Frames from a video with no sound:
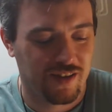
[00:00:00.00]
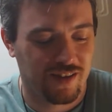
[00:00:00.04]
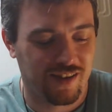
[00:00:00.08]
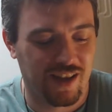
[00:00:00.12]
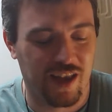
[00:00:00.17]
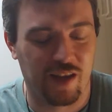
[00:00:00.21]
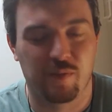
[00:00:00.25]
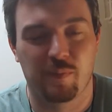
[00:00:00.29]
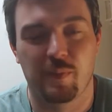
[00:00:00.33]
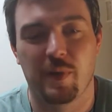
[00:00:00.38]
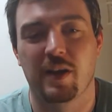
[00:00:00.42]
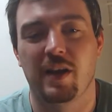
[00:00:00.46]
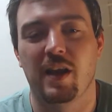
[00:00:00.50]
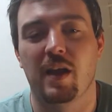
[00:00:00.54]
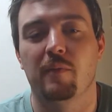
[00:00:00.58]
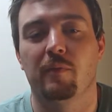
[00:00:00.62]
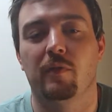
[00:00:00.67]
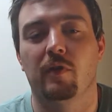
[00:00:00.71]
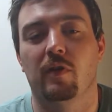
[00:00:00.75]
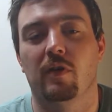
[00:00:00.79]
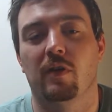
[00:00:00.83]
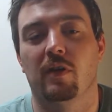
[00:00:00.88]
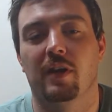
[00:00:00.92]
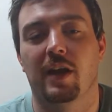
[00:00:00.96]
That's my name
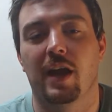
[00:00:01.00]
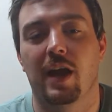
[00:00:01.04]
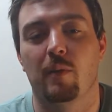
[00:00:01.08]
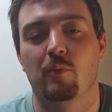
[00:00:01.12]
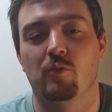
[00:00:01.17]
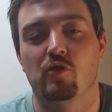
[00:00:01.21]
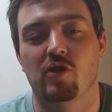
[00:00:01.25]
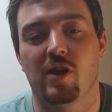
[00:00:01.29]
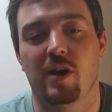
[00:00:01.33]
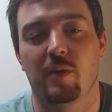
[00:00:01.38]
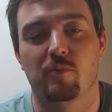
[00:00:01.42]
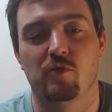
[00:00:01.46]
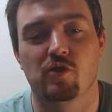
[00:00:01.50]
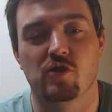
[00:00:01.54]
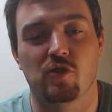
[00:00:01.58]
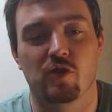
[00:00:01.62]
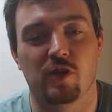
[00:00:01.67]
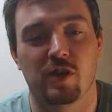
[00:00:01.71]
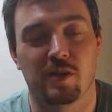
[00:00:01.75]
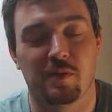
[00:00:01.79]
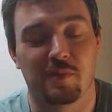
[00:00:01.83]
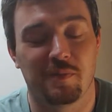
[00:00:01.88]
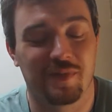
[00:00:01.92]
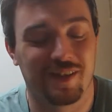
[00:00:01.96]
for her, Camp Tramp
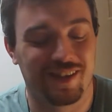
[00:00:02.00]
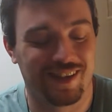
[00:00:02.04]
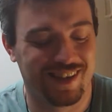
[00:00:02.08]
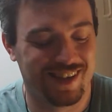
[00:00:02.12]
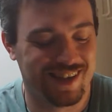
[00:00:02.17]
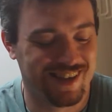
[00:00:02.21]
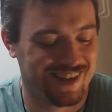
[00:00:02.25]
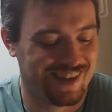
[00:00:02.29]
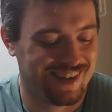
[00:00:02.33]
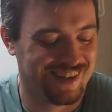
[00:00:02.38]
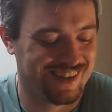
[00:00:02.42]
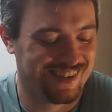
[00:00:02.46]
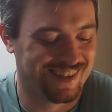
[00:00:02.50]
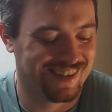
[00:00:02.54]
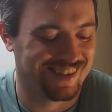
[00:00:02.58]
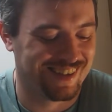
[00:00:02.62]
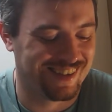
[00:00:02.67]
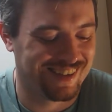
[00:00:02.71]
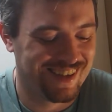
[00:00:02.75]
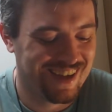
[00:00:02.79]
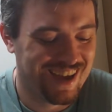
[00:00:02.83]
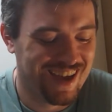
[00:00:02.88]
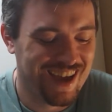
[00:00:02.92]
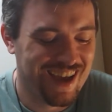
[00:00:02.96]
Judy.
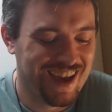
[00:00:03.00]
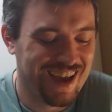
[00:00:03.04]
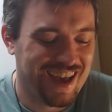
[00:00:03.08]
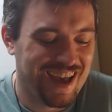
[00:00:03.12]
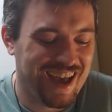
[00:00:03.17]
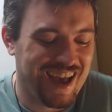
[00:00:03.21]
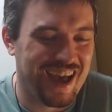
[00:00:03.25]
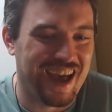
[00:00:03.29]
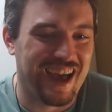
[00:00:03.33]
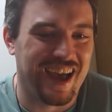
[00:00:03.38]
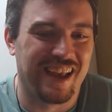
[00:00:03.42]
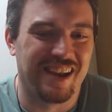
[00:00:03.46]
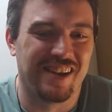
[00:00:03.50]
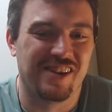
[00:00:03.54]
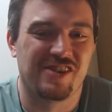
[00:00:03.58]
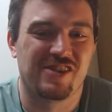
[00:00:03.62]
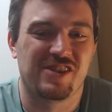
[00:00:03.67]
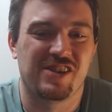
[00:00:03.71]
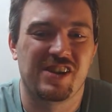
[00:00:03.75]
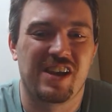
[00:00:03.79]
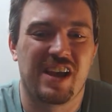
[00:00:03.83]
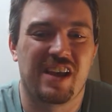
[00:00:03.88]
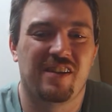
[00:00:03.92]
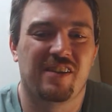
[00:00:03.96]
And
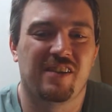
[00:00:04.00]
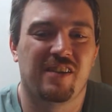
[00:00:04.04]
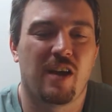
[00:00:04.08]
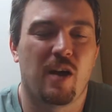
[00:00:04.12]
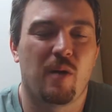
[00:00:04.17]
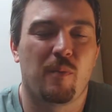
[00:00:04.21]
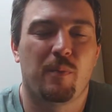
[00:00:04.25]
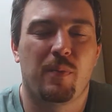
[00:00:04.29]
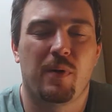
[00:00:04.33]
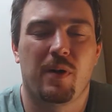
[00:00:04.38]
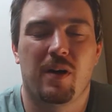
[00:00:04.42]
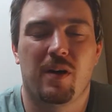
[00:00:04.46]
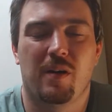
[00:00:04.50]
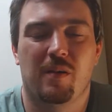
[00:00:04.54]
she ends up